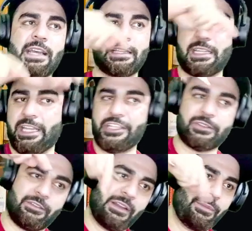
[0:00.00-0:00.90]
then each of
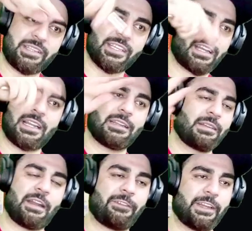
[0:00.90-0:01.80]
them will be a circle
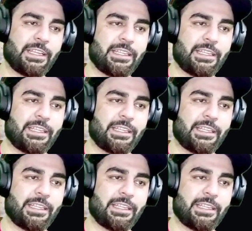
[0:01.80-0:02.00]
roughly.